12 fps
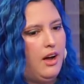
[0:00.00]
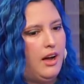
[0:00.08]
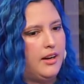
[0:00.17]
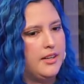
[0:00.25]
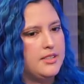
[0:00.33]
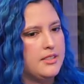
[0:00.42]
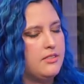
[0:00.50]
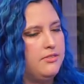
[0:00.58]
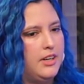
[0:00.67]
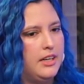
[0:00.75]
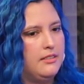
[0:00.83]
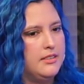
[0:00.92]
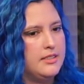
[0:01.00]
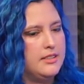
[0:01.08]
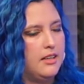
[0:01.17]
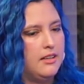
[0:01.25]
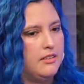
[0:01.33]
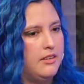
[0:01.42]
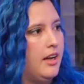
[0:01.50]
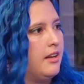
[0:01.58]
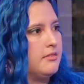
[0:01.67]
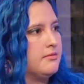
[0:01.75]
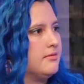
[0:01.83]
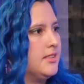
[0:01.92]
I just finally said, okay,
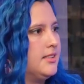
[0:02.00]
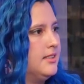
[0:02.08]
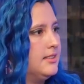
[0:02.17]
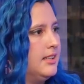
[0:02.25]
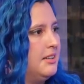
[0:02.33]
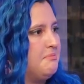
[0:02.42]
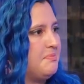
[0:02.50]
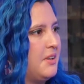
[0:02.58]
this is it.